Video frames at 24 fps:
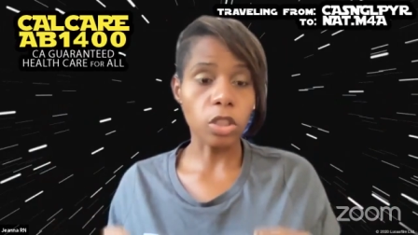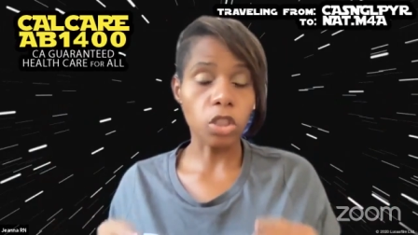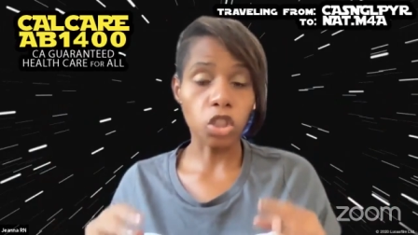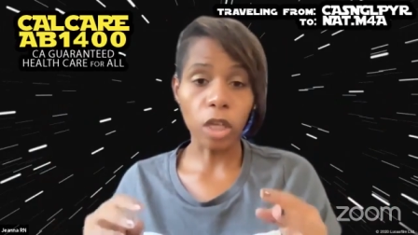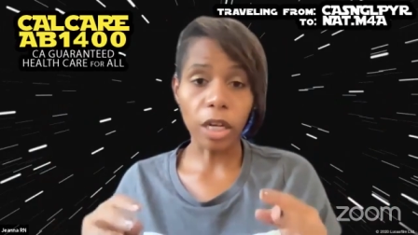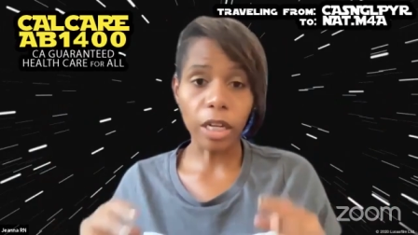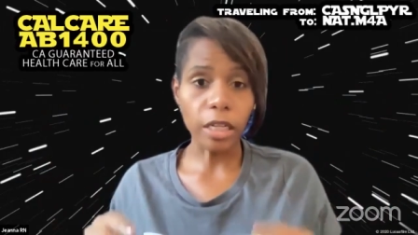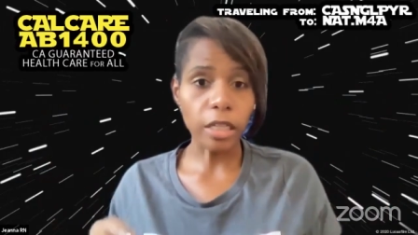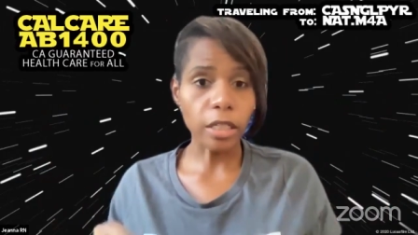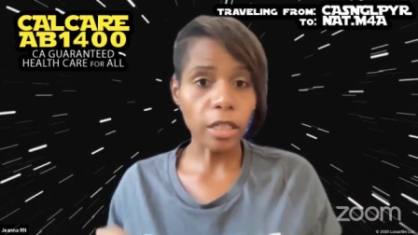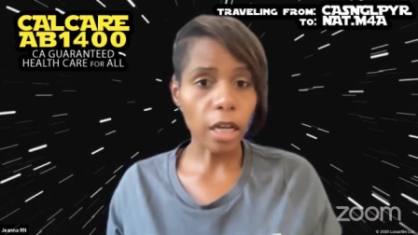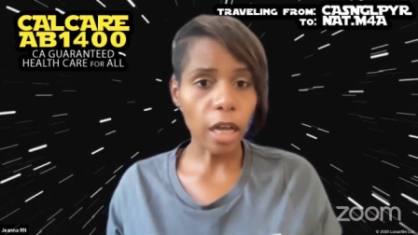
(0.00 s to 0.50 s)

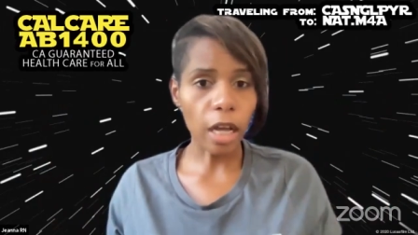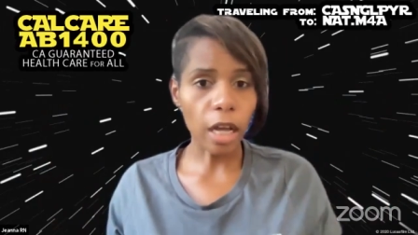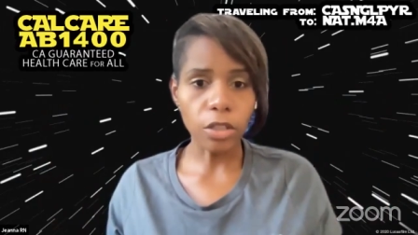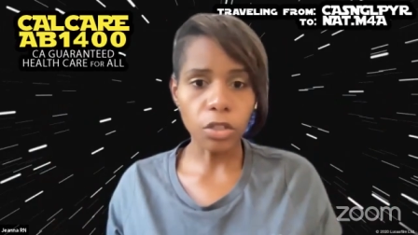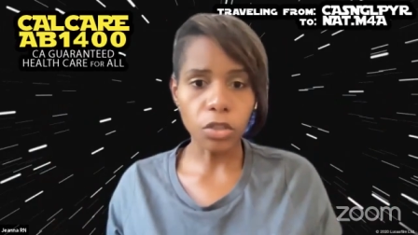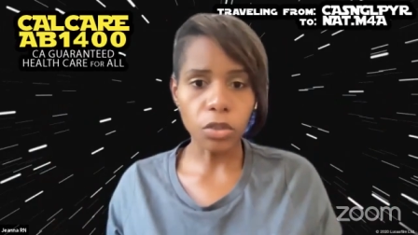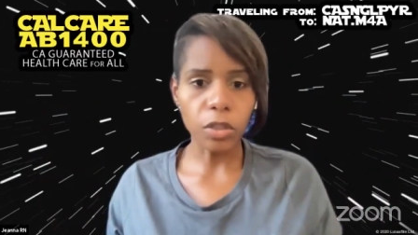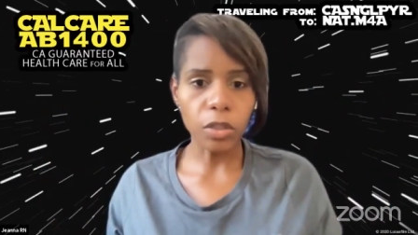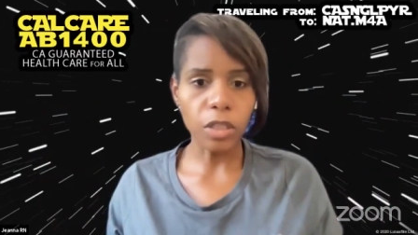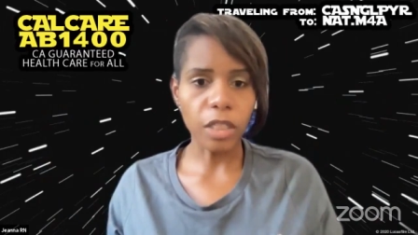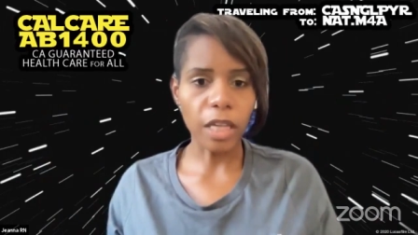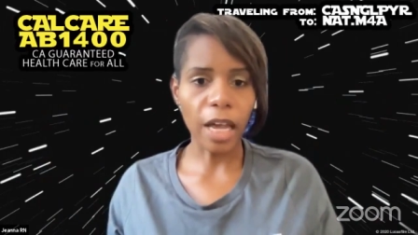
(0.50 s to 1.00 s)
shutting the
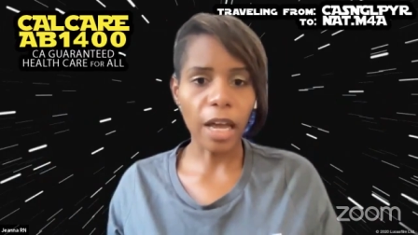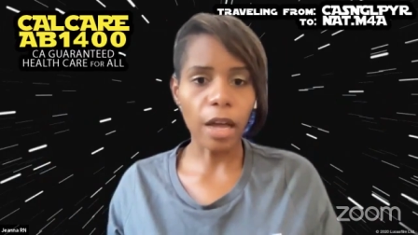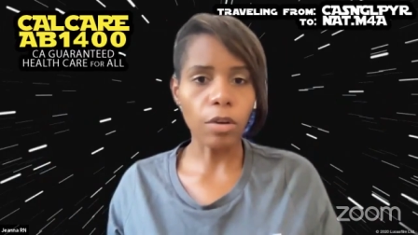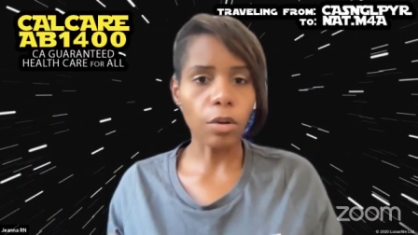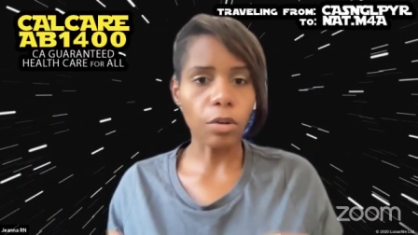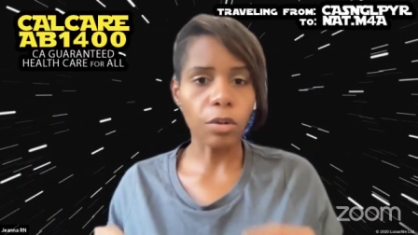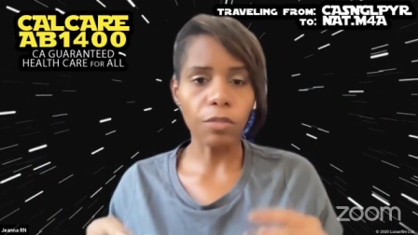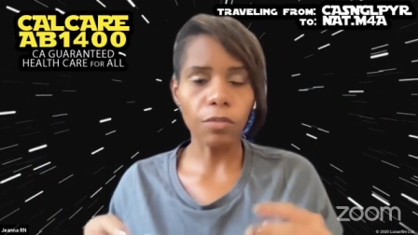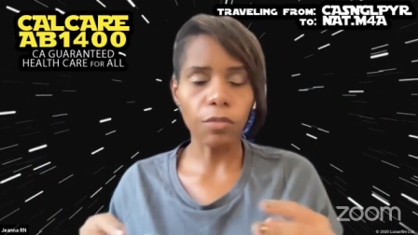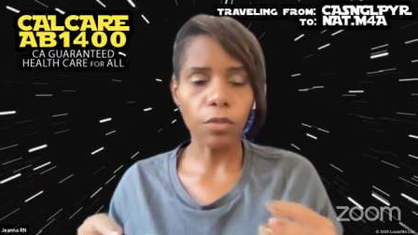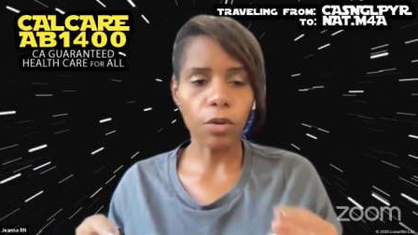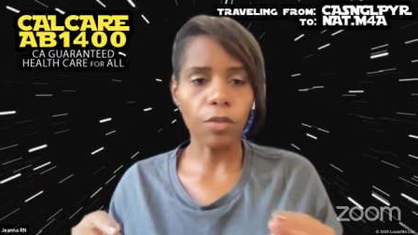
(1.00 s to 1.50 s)
country down
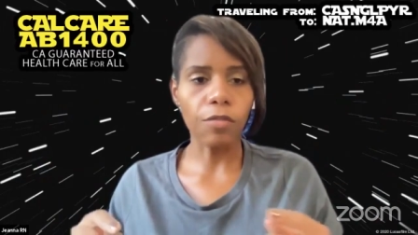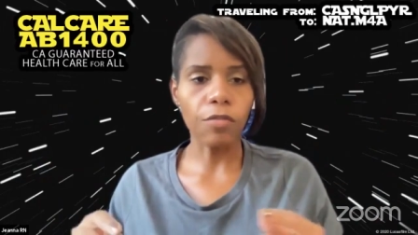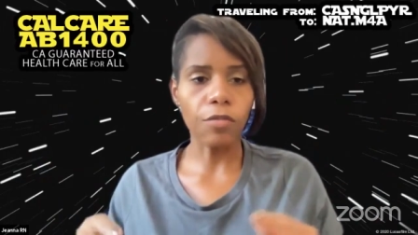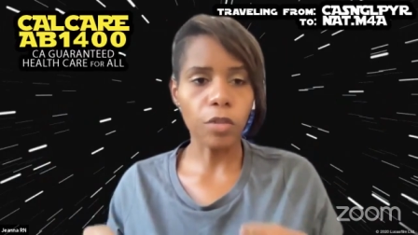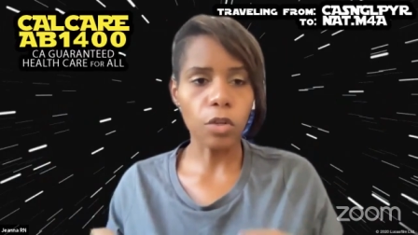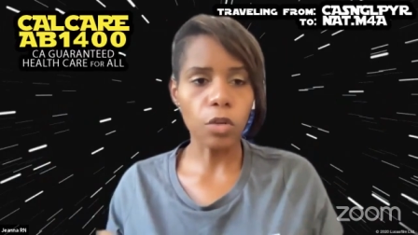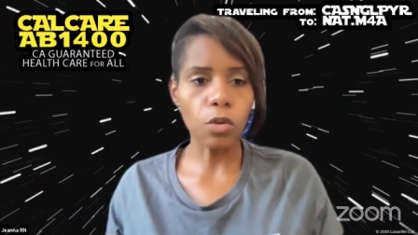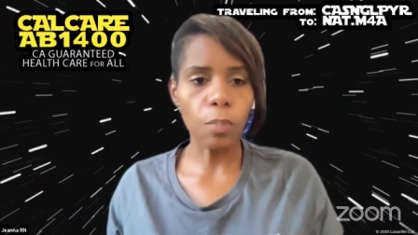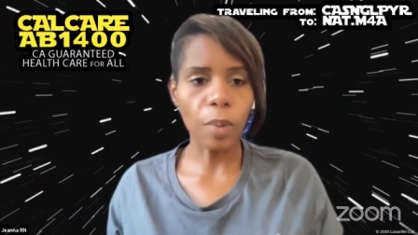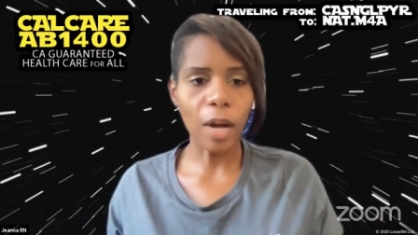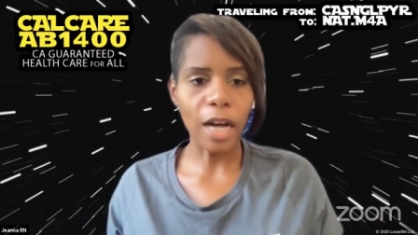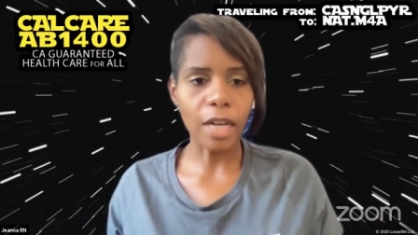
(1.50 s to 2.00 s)
only for a
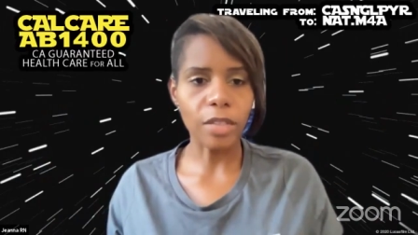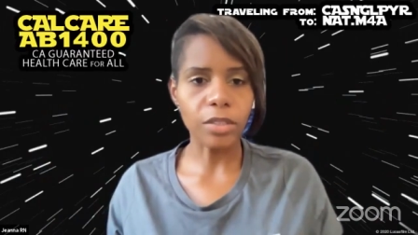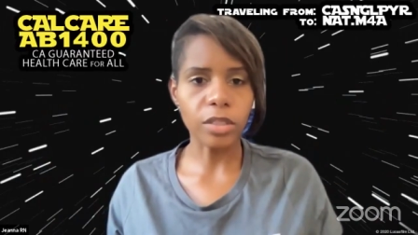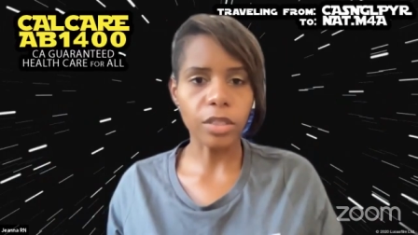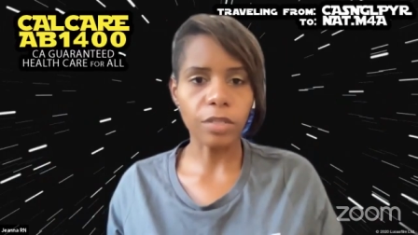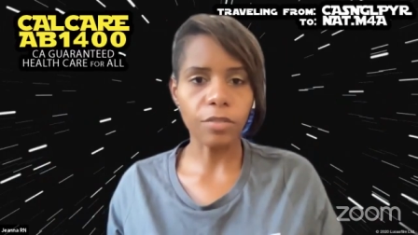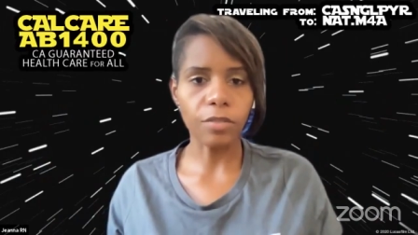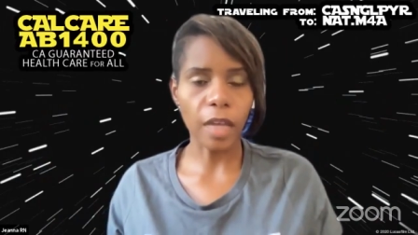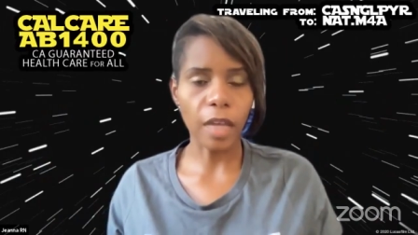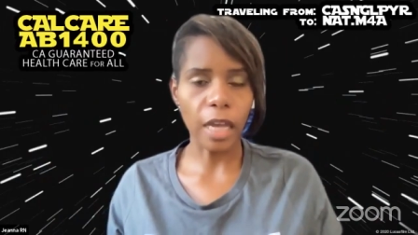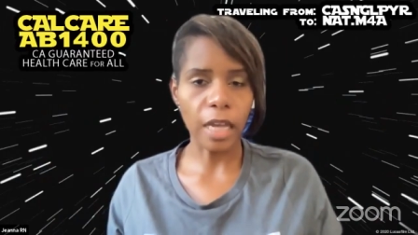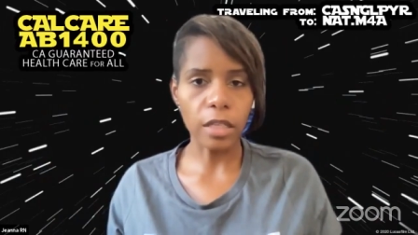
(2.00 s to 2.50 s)
few
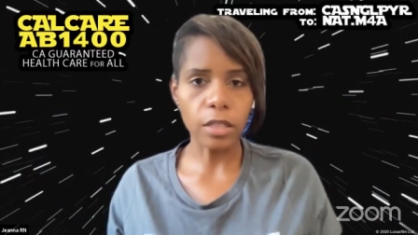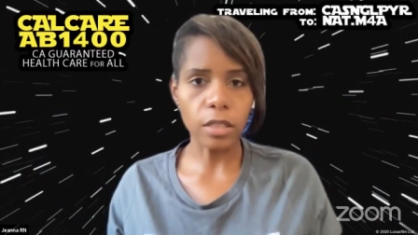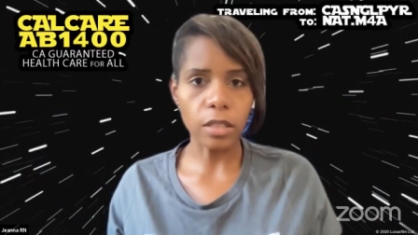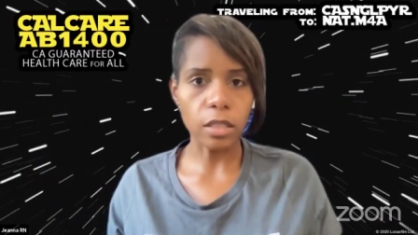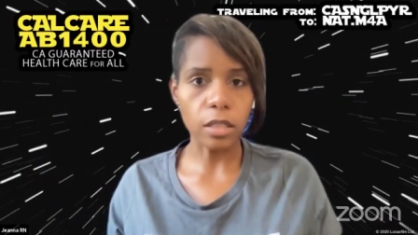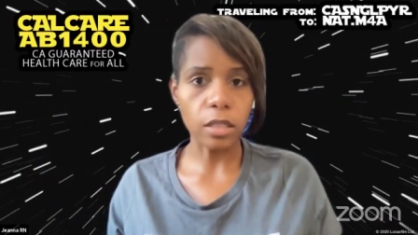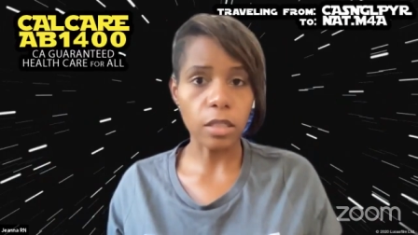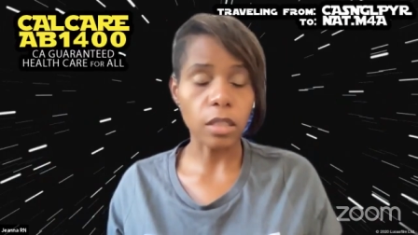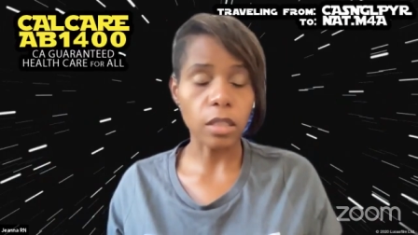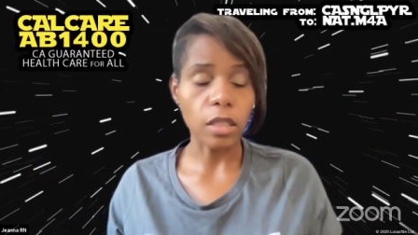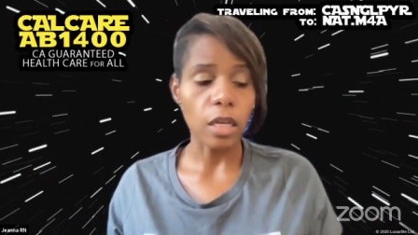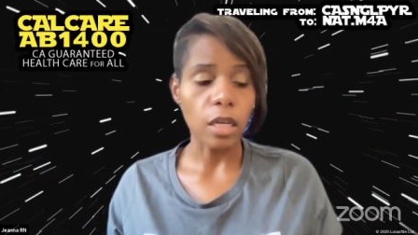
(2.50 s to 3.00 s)
positive
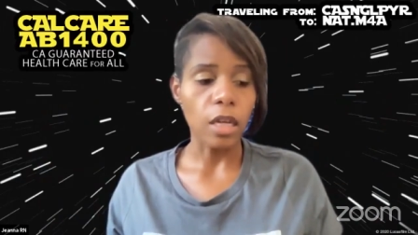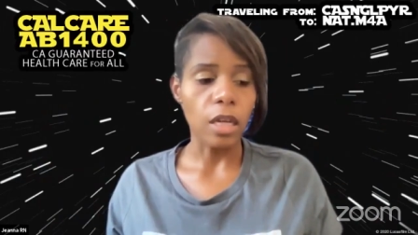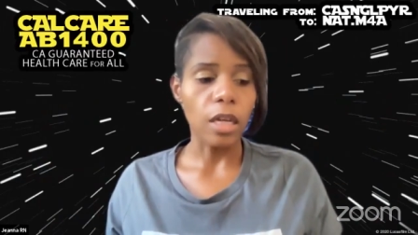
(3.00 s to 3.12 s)
cases,